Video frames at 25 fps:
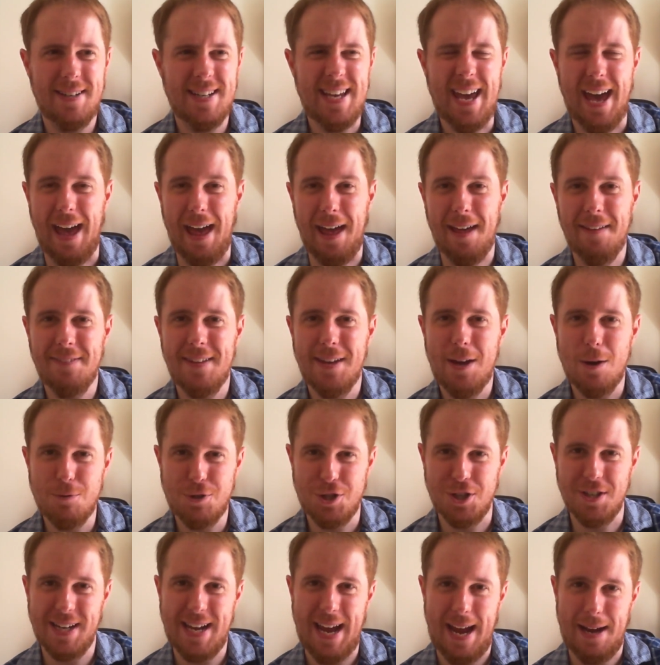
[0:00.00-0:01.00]
And yeah, the
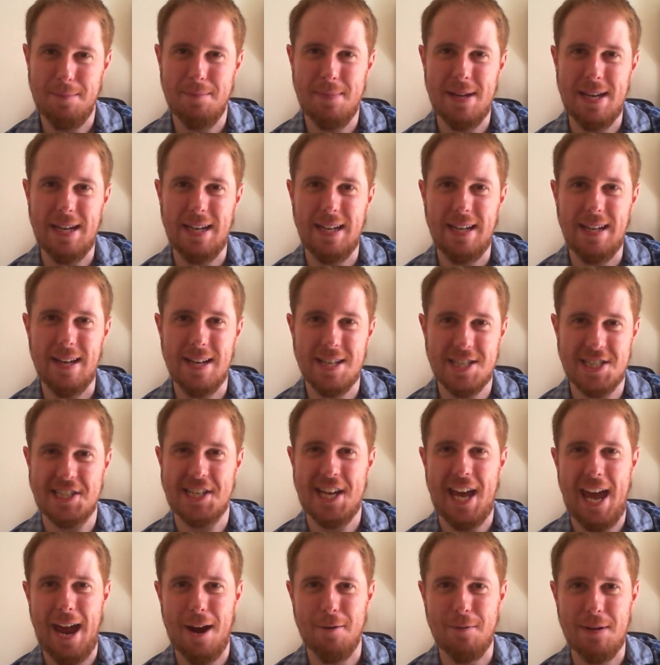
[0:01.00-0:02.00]
ocean can be a
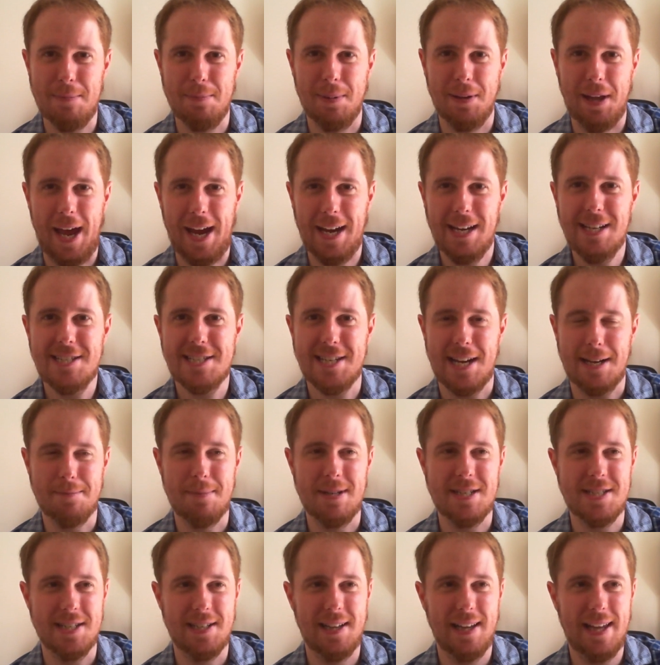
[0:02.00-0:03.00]
scary place,
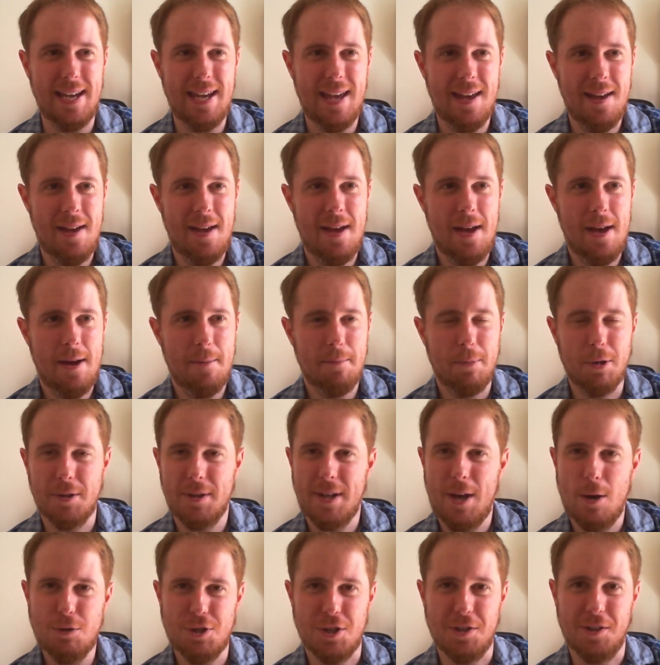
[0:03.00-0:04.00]
admittedly, but
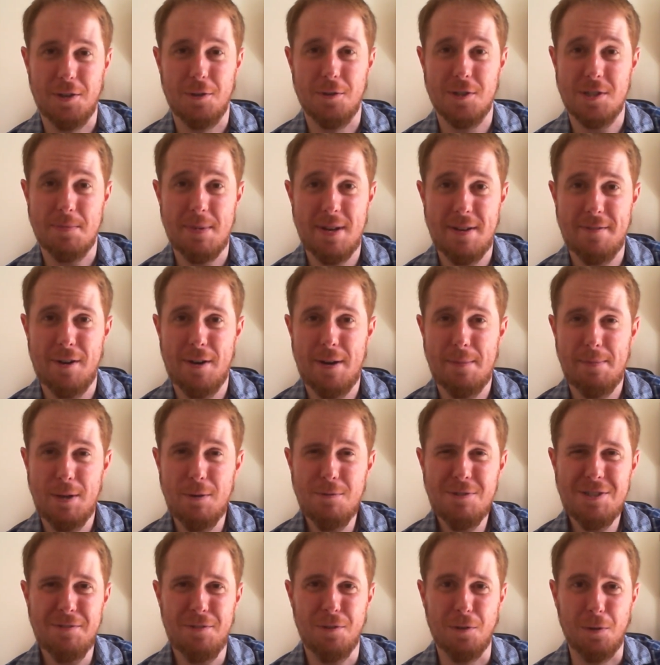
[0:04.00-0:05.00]
the ocean can also be a very
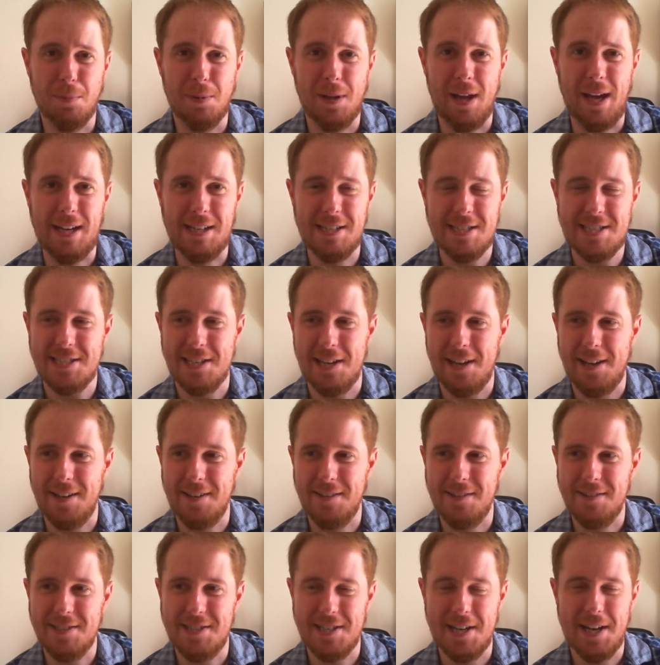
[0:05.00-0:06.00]
beautiful place,
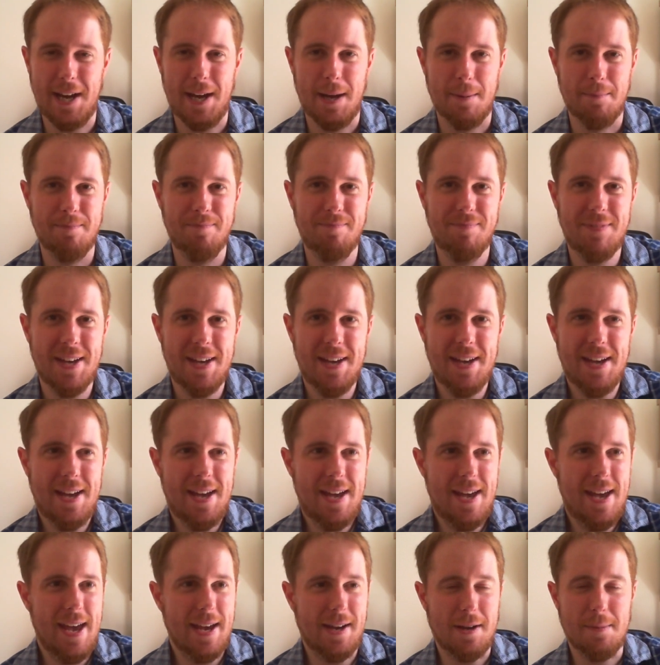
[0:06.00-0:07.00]
and
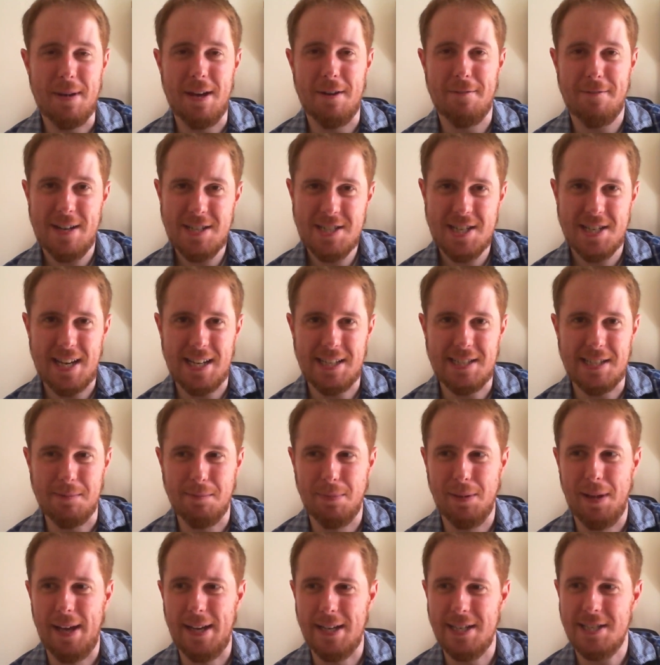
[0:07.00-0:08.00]
it can be a fascinating
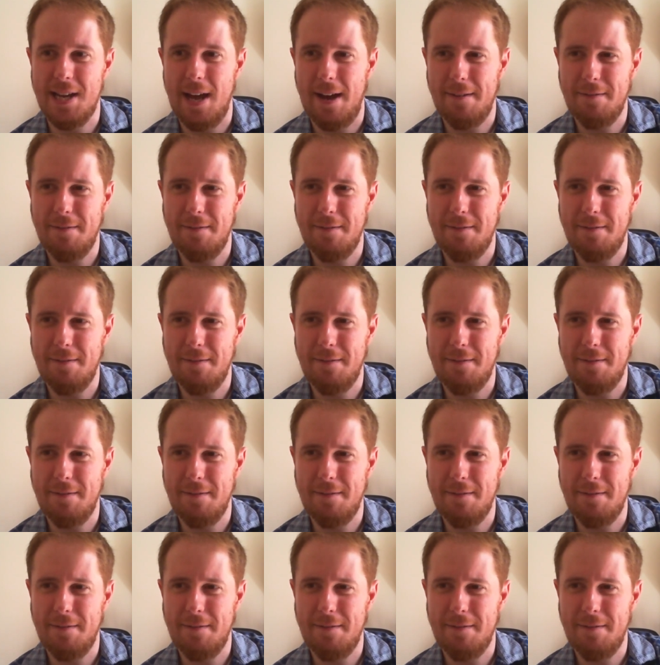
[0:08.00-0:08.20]
place.